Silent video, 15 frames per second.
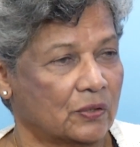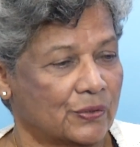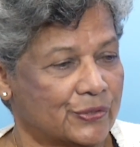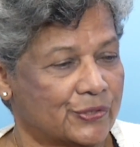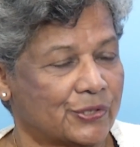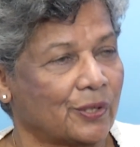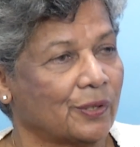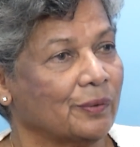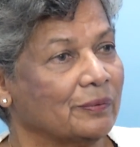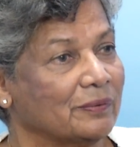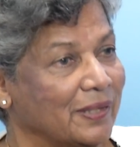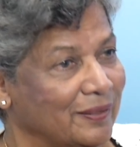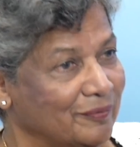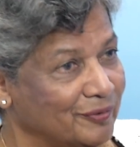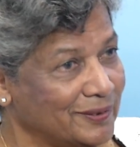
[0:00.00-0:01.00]
So
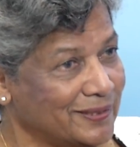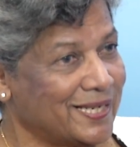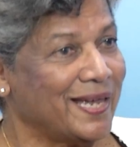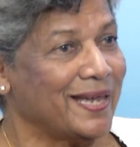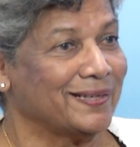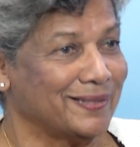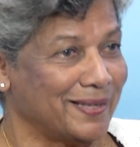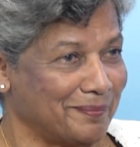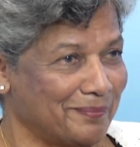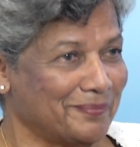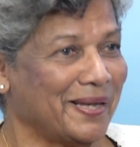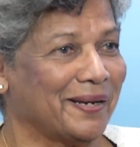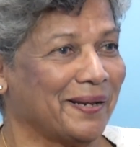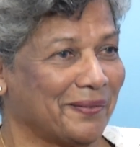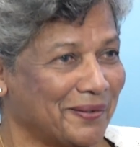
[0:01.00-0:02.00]
it will take them
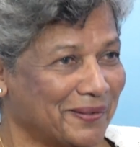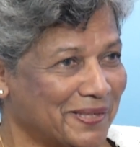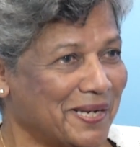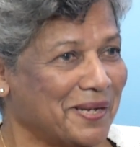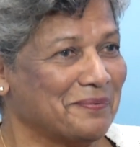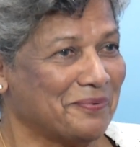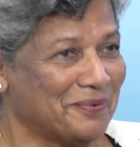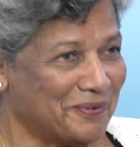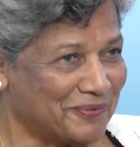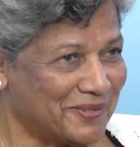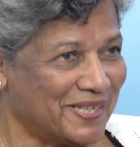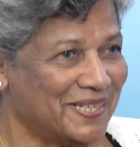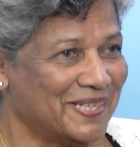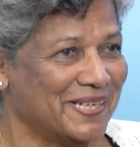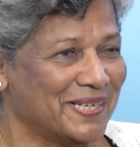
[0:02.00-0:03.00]
another 10,
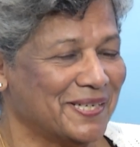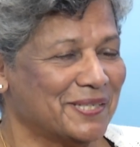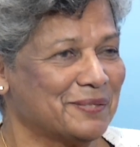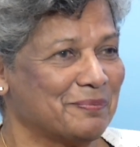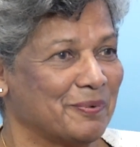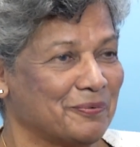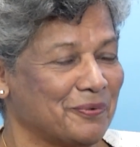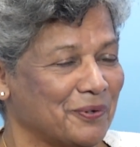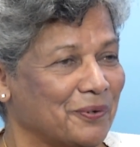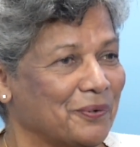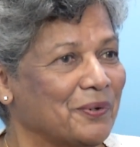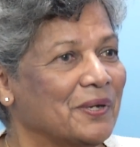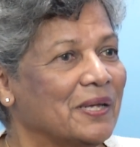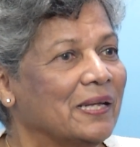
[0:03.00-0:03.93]
15 years before